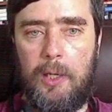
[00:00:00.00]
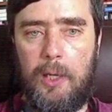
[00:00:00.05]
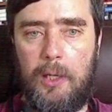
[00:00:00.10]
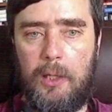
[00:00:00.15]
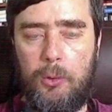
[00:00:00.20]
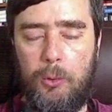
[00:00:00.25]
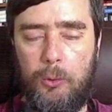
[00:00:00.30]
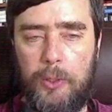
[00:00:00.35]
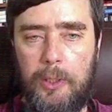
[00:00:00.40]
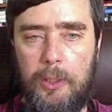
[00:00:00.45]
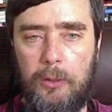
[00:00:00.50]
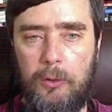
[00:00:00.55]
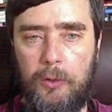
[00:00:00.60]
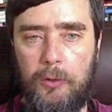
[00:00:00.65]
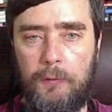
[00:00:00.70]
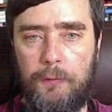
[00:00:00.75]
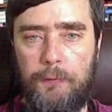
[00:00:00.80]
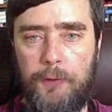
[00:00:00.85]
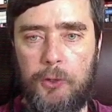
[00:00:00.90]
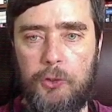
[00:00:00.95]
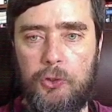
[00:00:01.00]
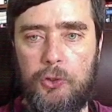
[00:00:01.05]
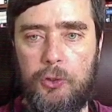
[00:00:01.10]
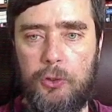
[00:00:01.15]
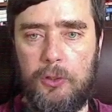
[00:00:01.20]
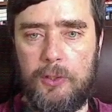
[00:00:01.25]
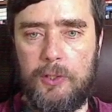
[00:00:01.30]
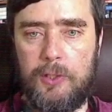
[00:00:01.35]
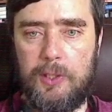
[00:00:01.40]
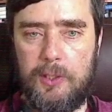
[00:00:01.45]
a coherent
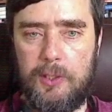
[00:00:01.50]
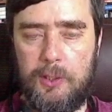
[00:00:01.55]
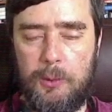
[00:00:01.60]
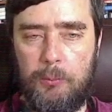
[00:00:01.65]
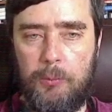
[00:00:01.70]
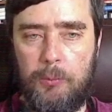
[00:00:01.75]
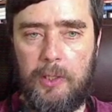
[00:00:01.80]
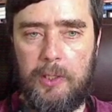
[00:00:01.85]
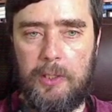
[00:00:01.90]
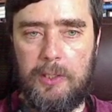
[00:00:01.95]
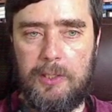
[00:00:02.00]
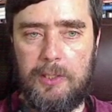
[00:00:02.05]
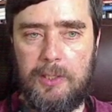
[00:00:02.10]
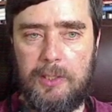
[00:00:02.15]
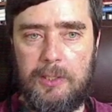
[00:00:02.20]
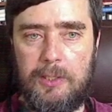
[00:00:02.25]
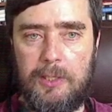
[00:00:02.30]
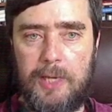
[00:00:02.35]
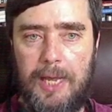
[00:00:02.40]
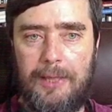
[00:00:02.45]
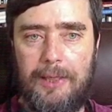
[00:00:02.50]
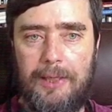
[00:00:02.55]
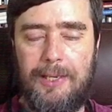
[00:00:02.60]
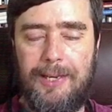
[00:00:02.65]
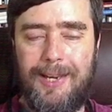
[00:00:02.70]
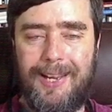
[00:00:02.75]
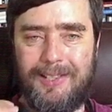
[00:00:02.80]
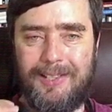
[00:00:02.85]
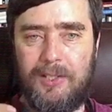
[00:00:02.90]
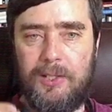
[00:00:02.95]
functional system that exists at the
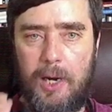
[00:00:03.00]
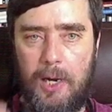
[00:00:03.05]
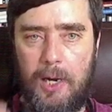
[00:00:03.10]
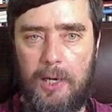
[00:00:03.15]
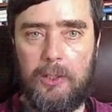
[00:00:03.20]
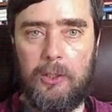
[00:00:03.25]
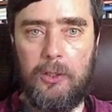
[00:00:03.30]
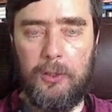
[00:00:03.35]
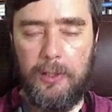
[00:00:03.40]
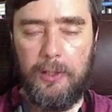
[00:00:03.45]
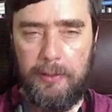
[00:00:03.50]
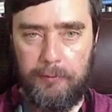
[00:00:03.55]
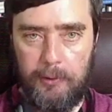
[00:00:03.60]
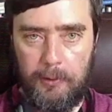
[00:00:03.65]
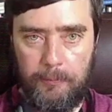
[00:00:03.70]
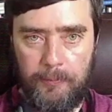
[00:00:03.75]
next higher level.